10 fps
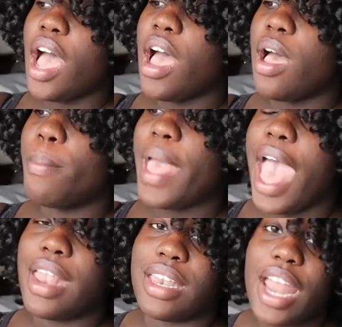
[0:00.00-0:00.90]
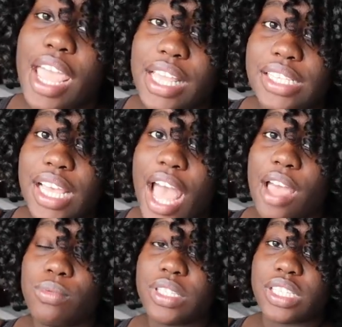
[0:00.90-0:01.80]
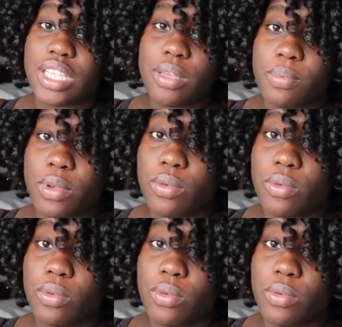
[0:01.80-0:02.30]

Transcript: Um, at night, I would sleep